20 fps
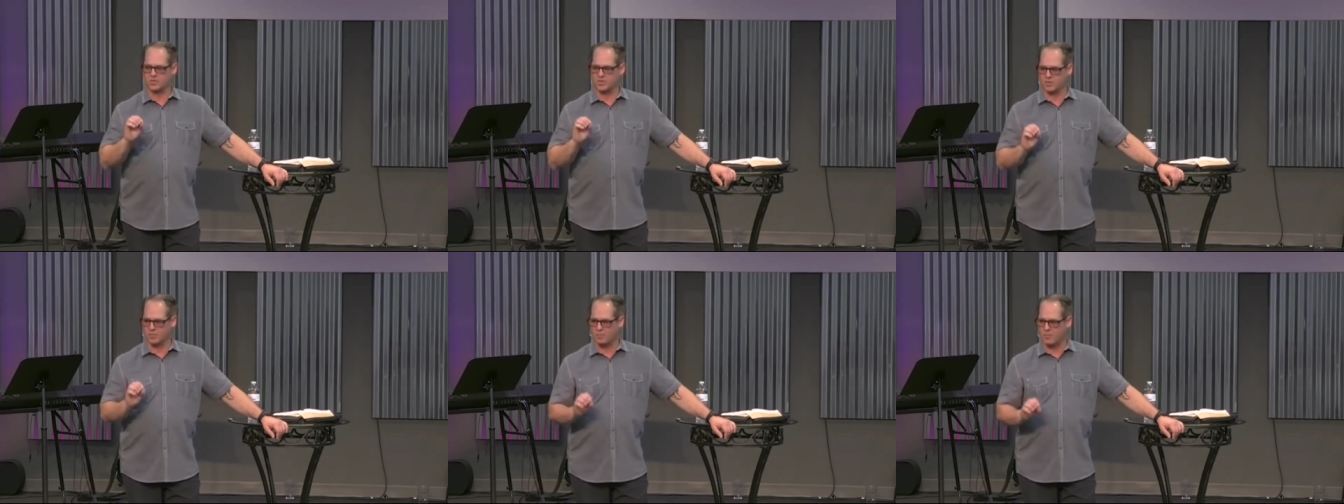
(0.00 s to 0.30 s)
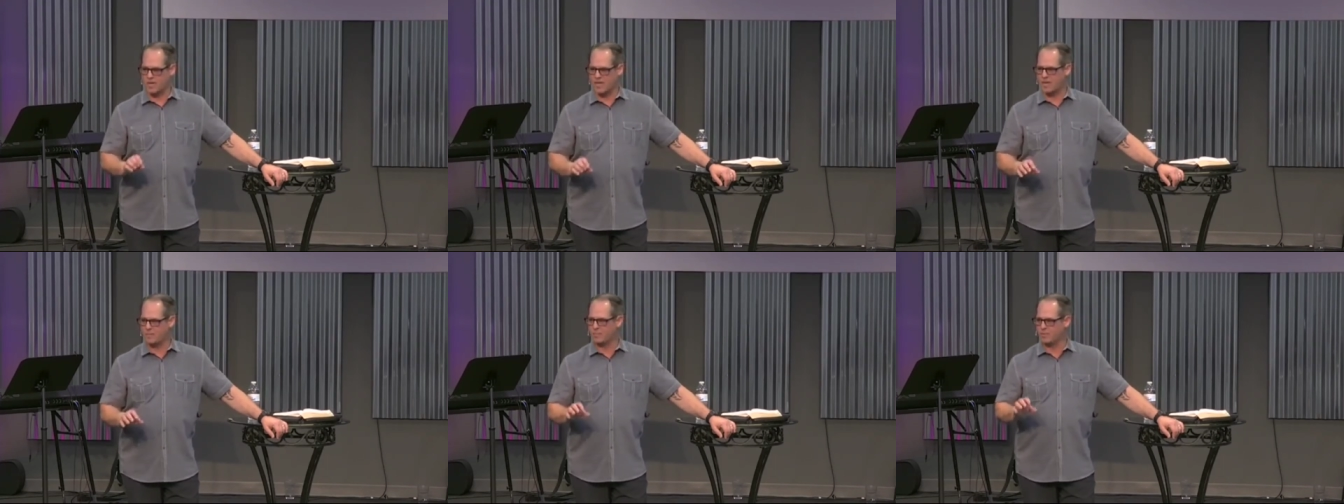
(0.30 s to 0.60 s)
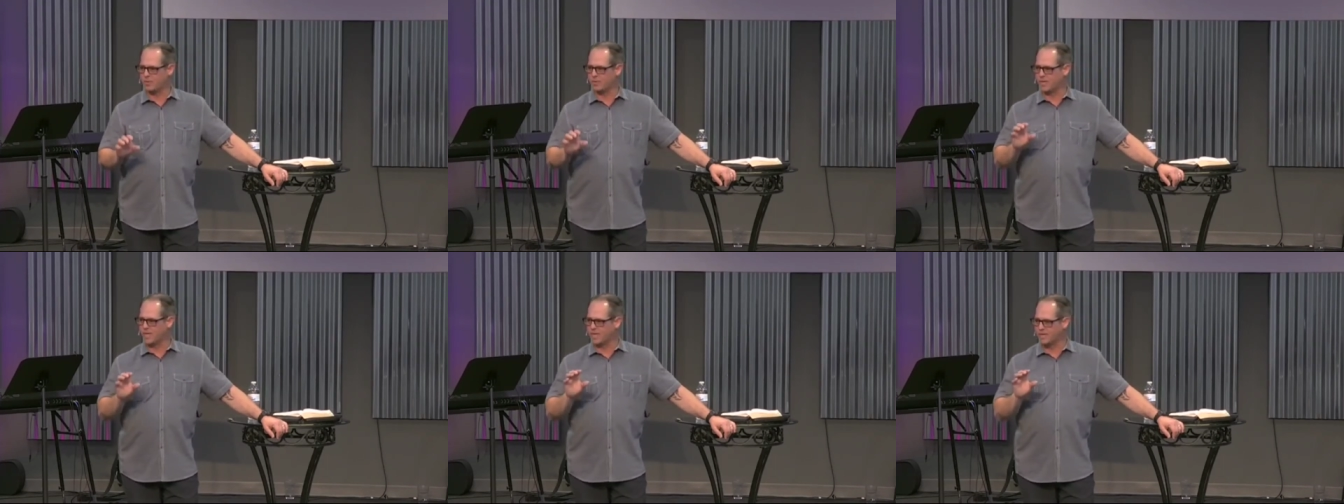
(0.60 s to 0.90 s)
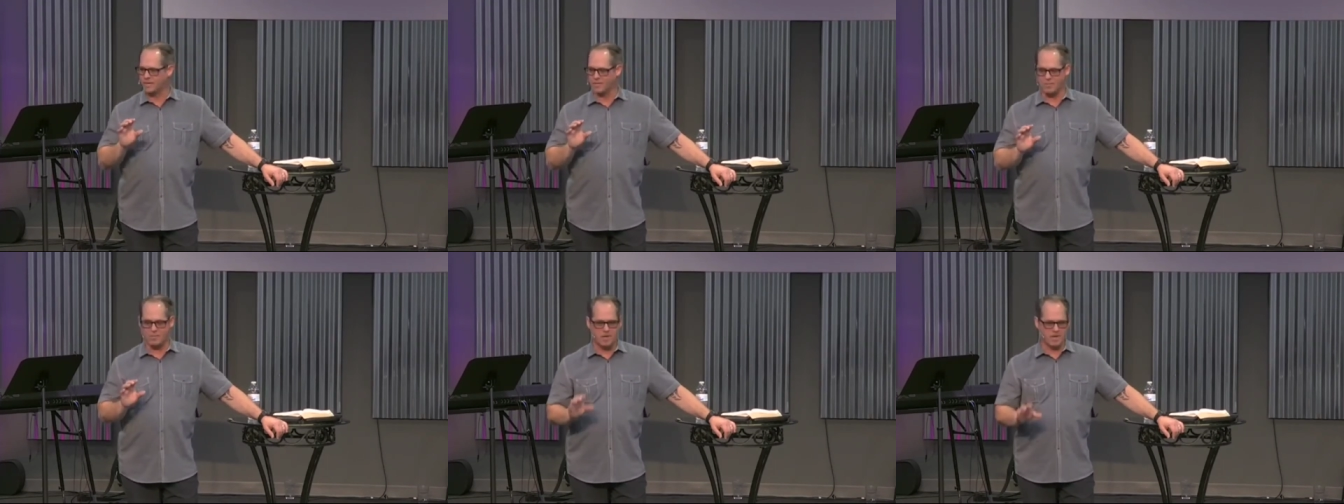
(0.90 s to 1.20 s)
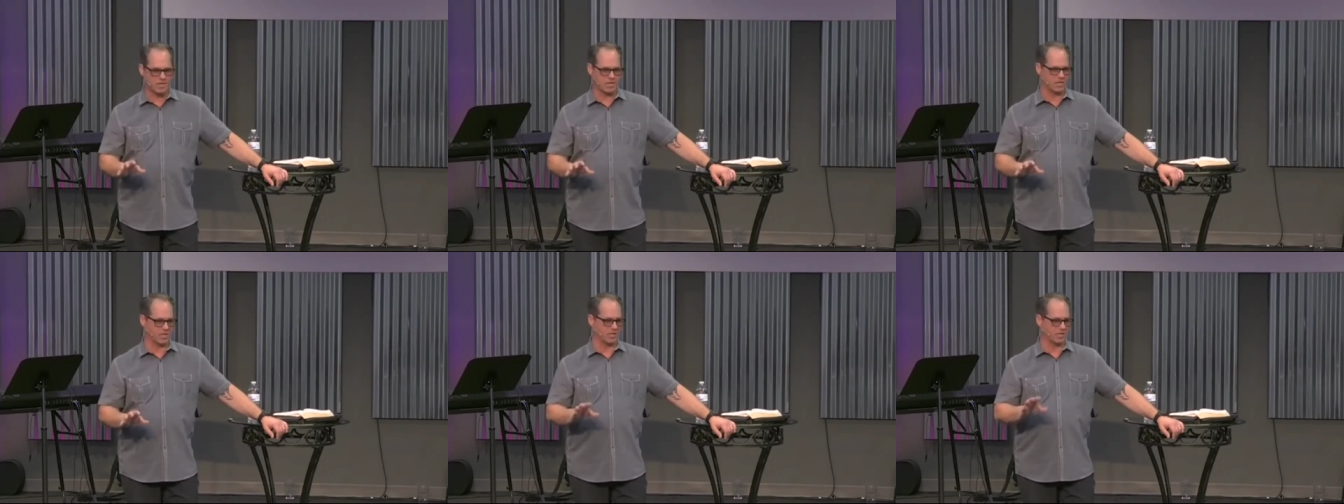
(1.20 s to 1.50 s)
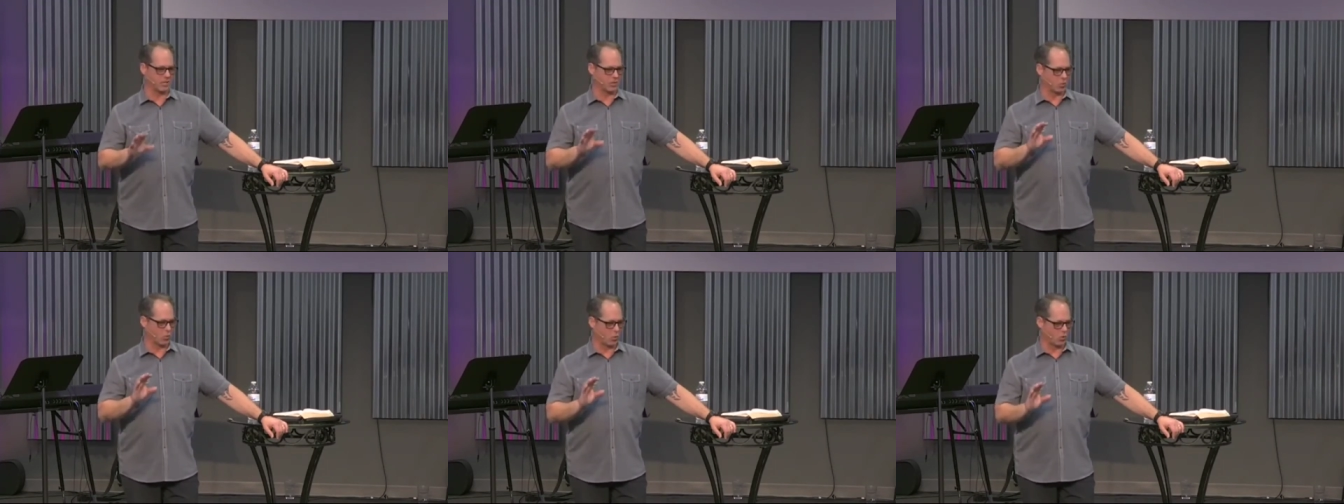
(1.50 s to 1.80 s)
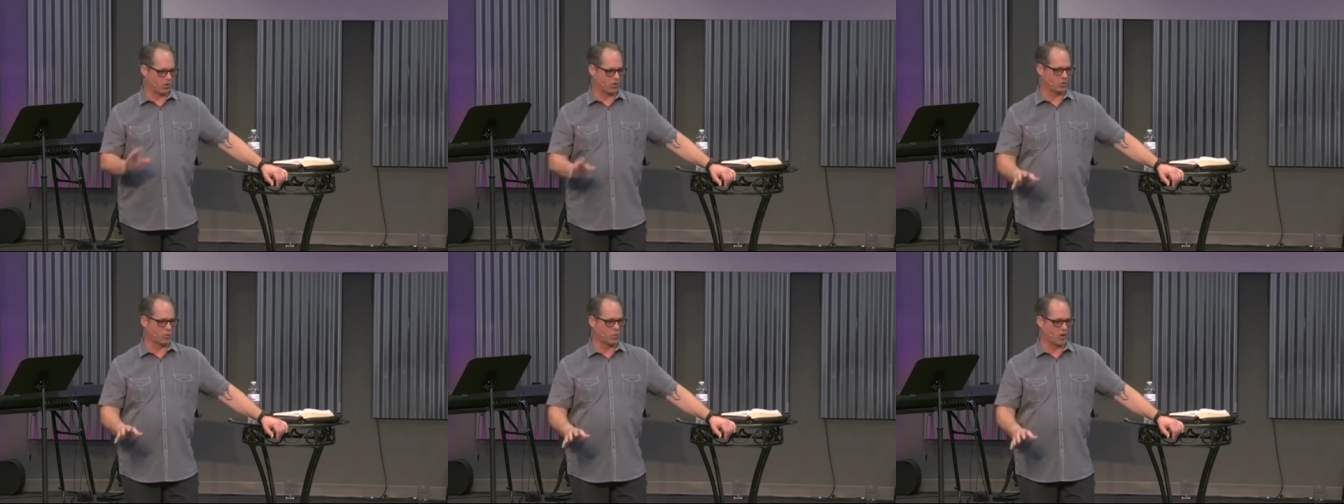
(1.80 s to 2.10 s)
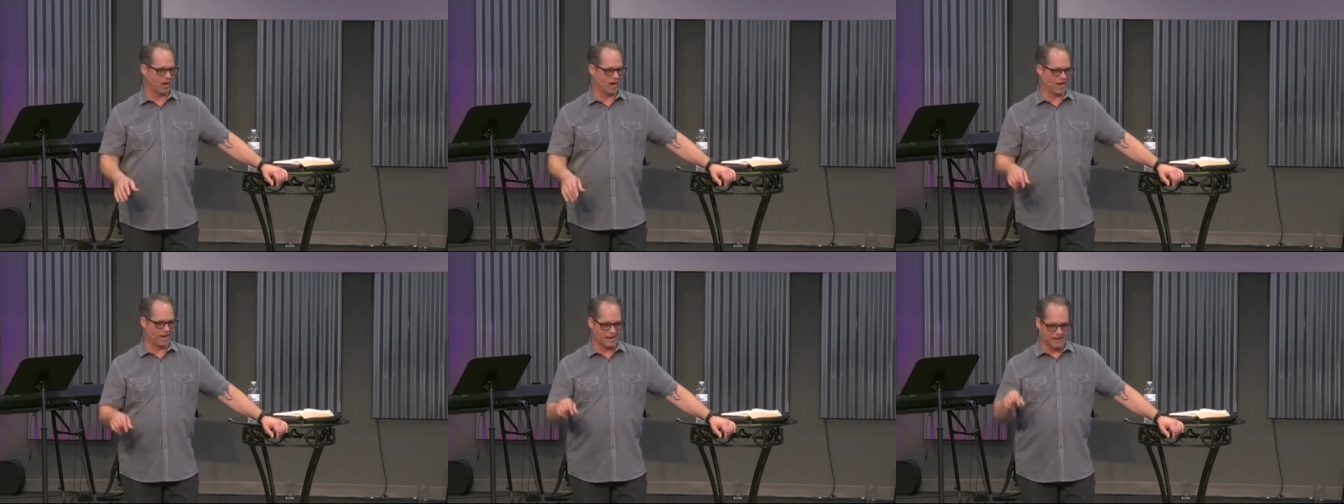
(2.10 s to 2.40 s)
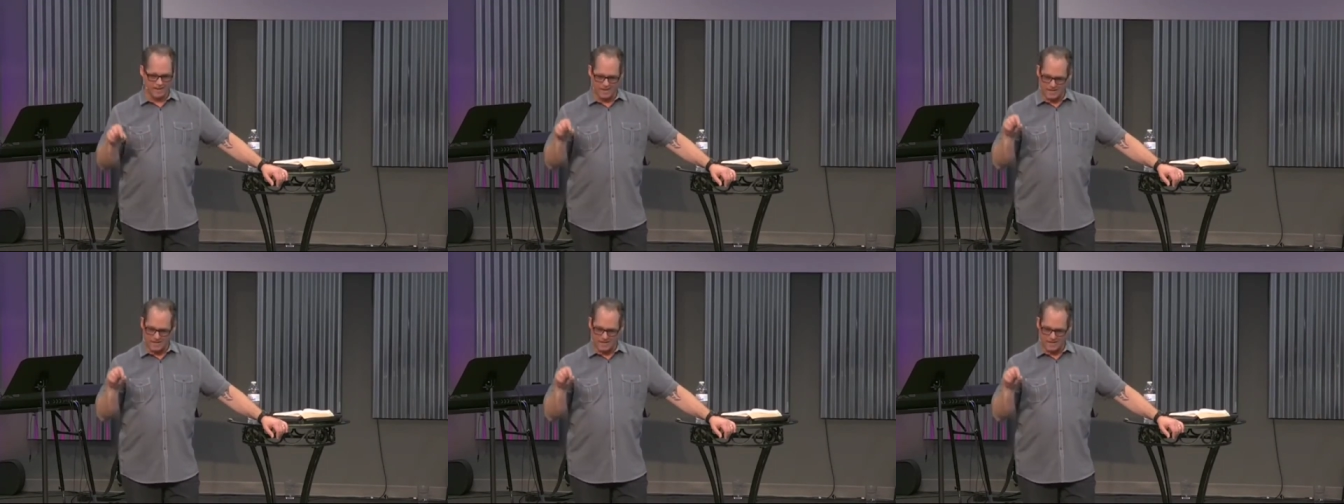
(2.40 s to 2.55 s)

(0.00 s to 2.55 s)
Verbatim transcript: and people into missions worldwide